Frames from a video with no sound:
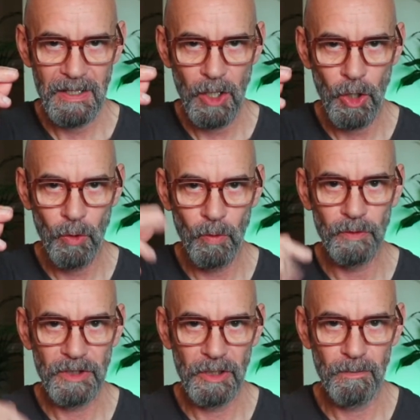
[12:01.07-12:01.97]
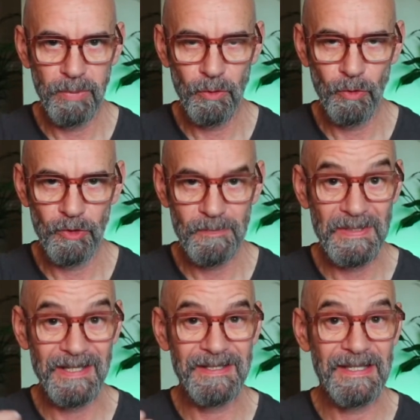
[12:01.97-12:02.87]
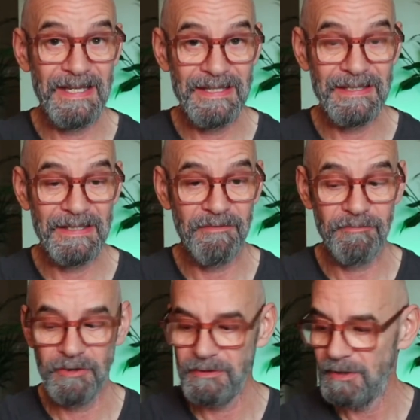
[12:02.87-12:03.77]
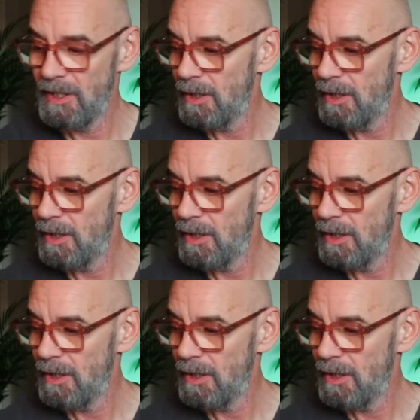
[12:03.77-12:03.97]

hold and pause because it is different.